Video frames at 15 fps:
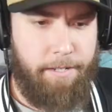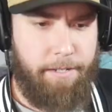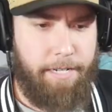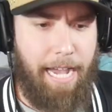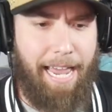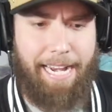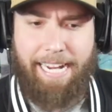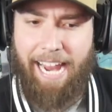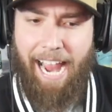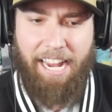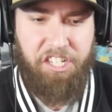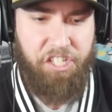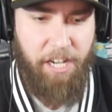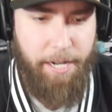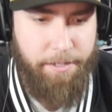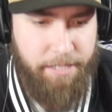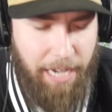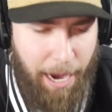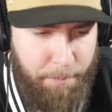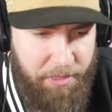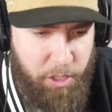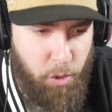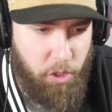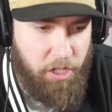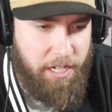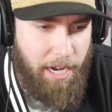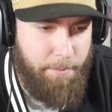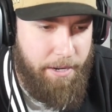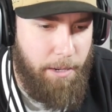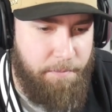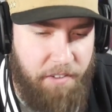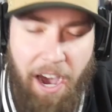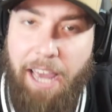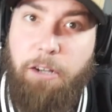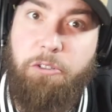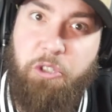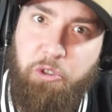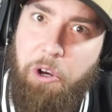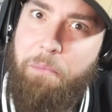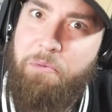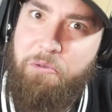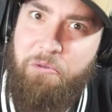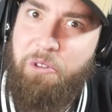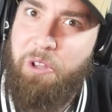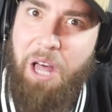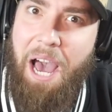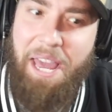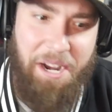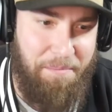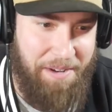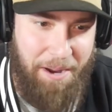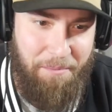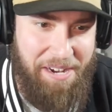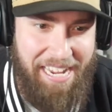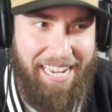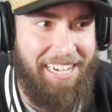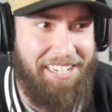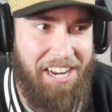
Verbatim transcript: Got to cash in. Top of the order coming up. Final trip through the lineup. Can we get it